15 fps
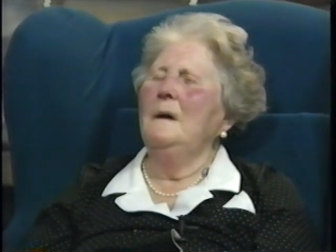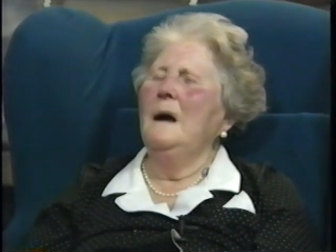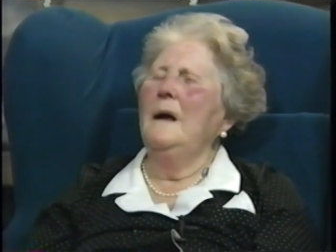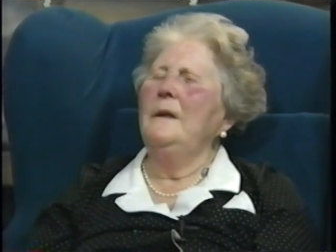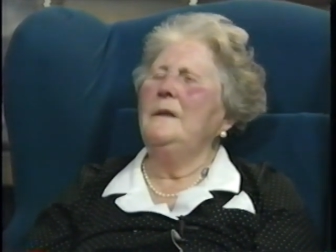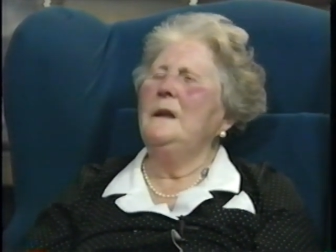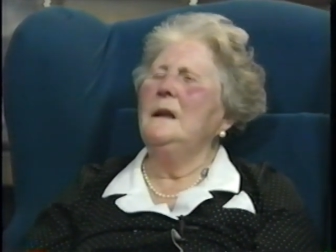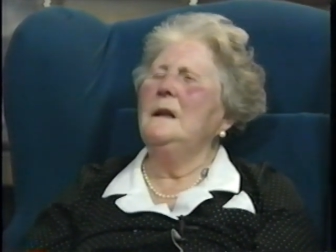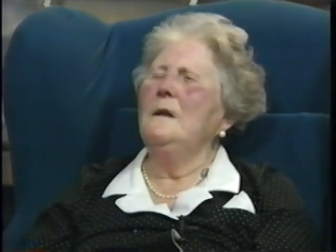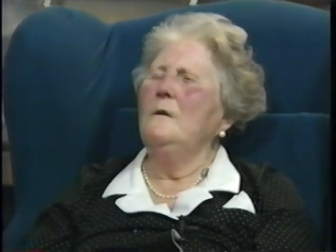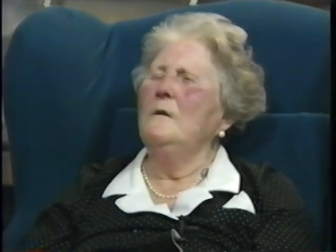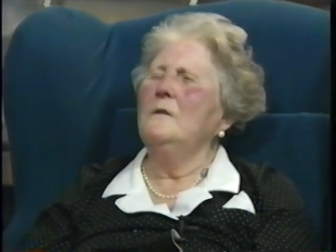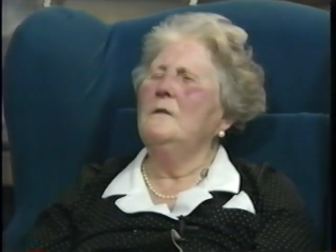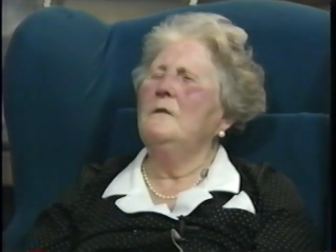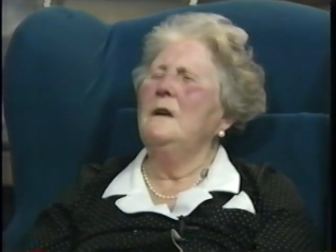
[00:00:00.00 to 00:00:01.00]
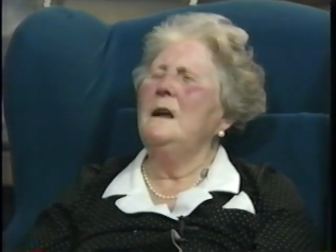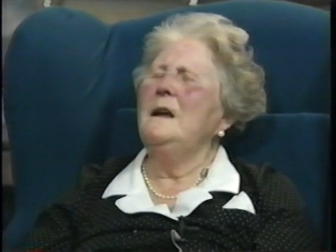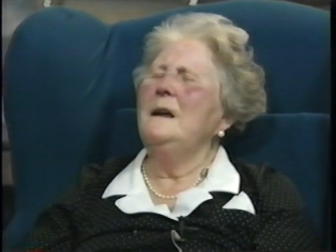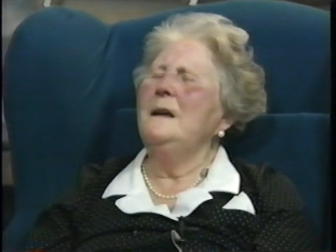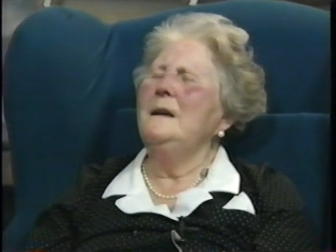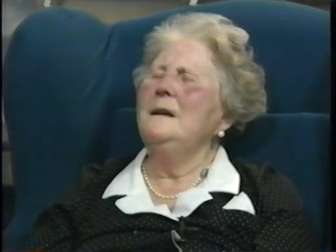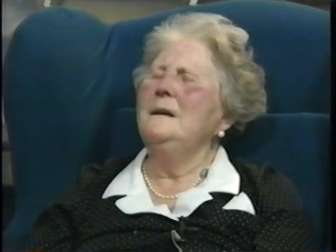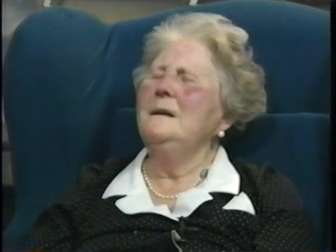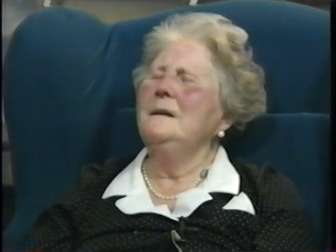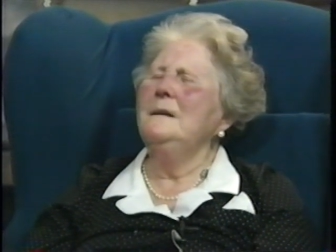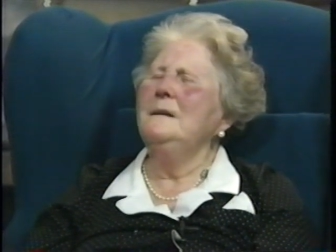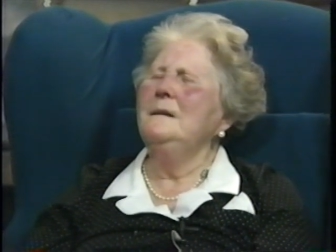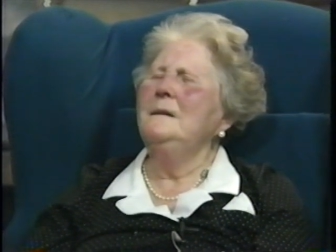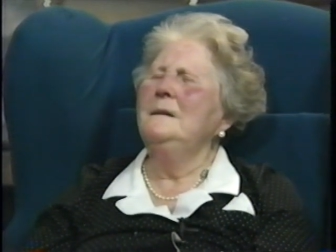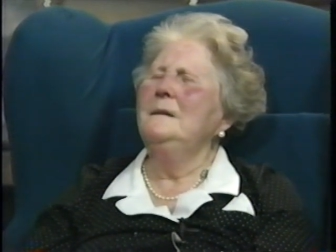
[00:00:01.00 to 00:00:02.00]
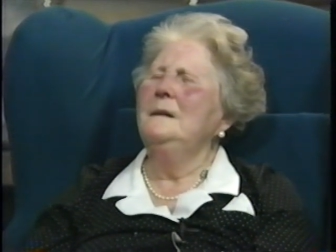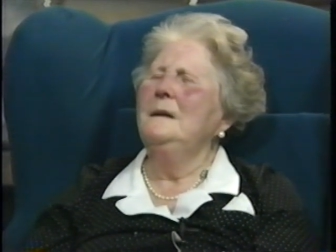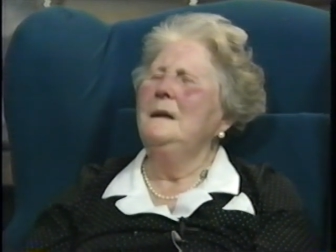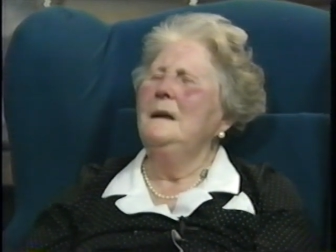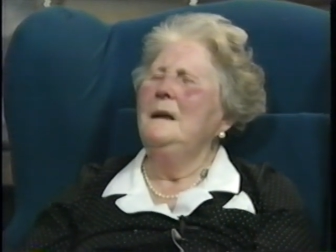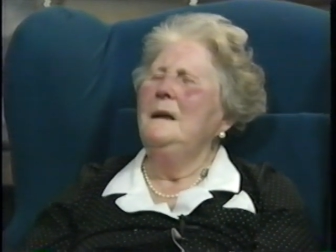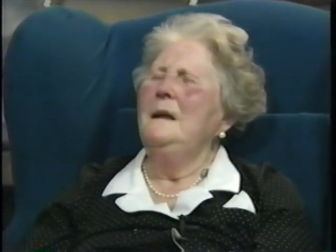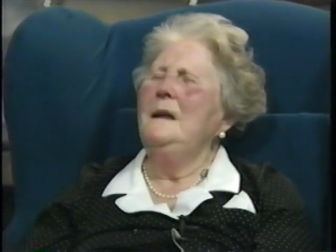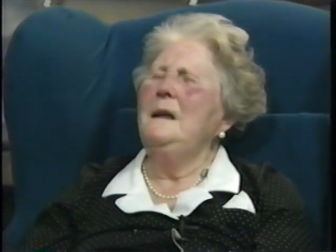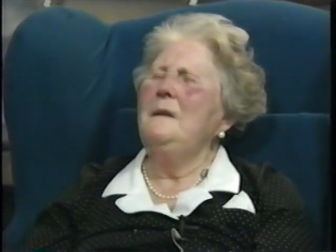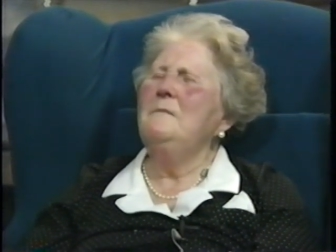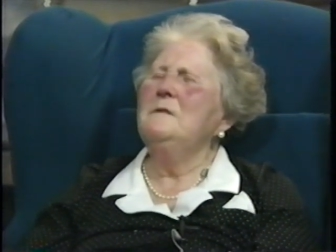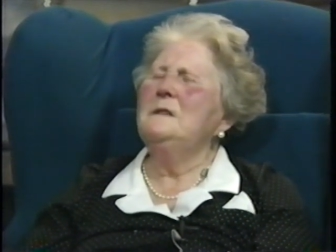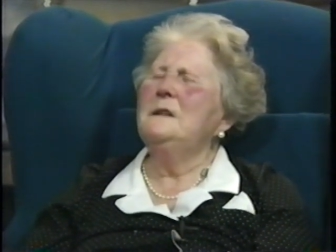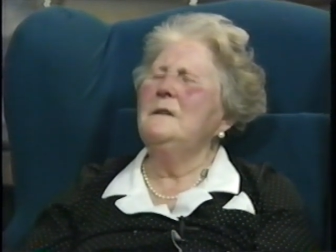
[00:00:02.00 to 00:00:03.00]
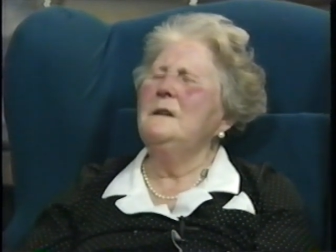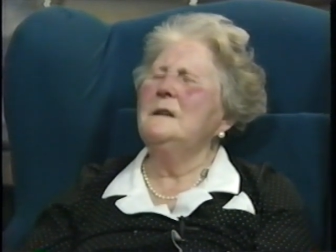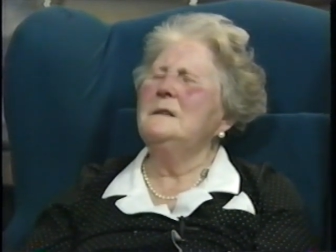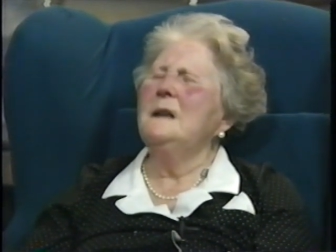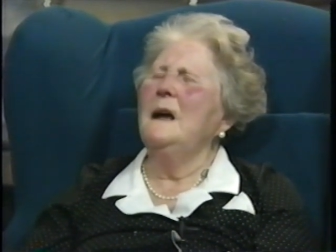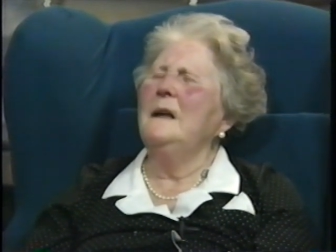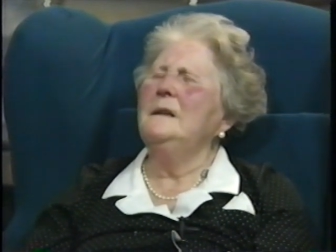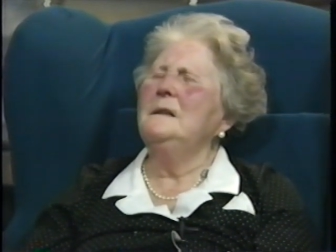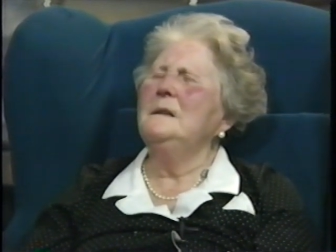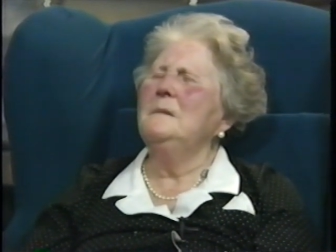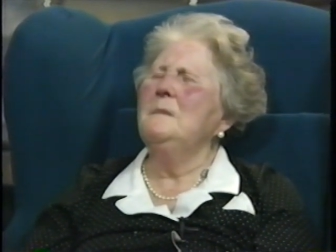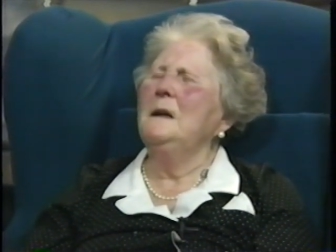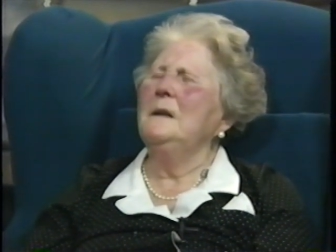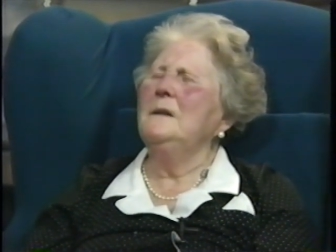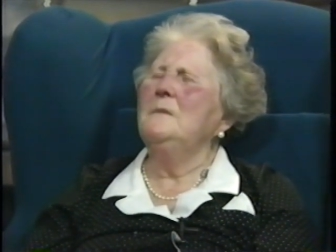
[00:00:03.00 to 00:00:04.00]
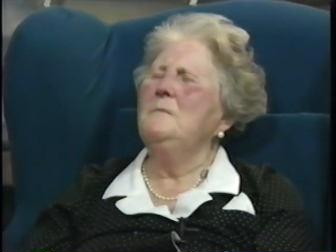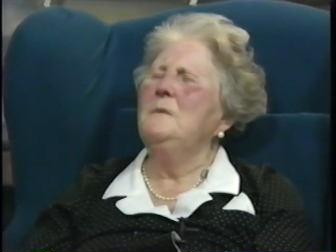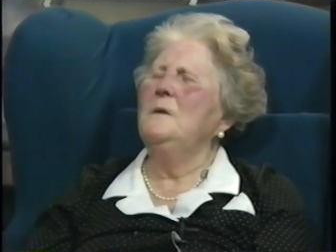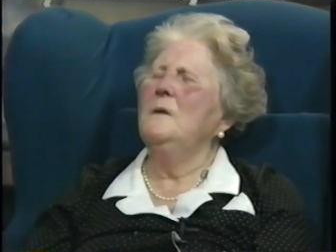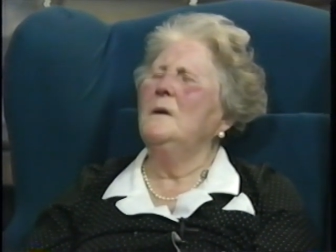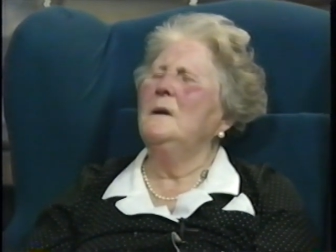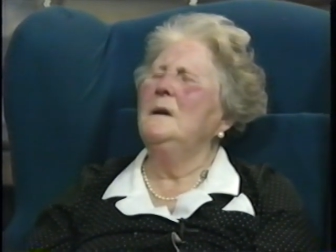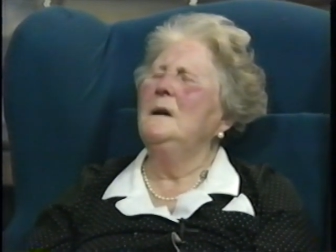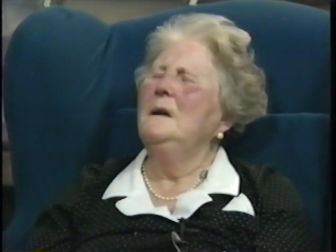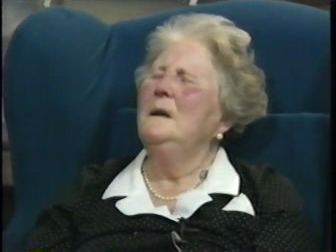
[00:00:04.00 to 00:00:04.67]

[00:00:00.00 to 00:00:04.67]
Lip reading: I think Lord Grey. He was so excited about the book